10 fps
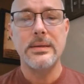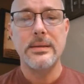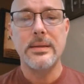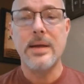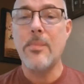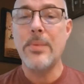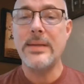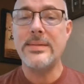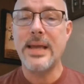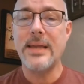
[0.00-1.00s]
The
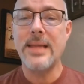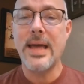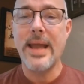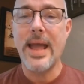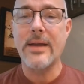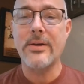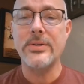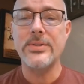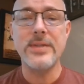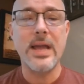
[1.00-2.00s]
company said that
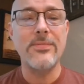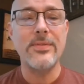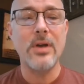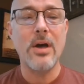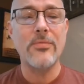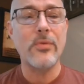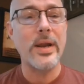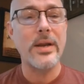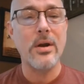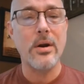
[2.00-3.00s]
hackers siphoned off
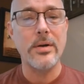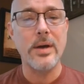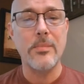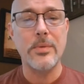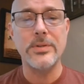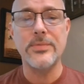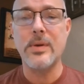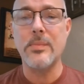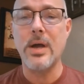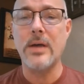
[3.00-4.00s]
credit card numbers
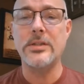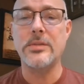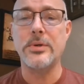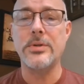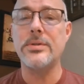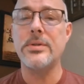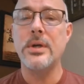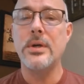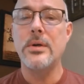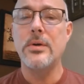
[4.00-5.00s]
from customers
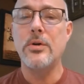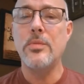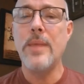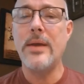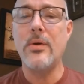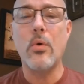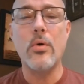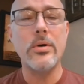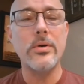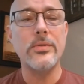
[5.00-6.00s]
who made
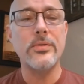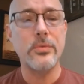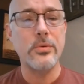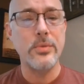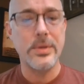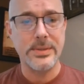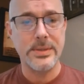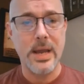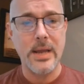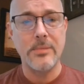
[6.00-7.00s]
orders through the
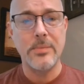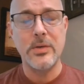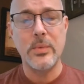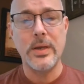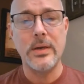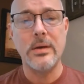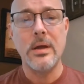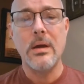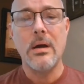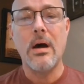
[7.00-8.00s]
site between
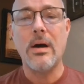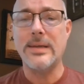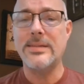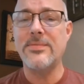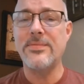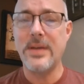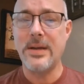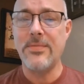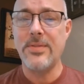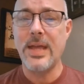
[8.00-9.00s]
August
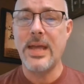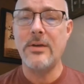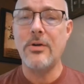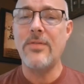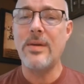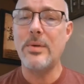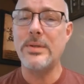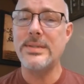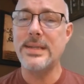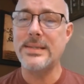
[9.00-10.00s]
5th and November
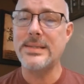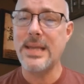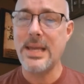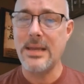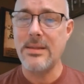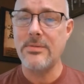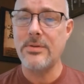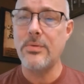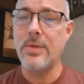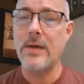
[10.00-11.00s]
16th,
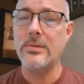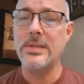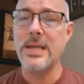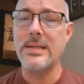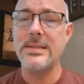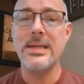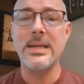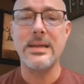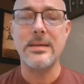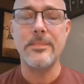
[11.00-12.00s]
2018.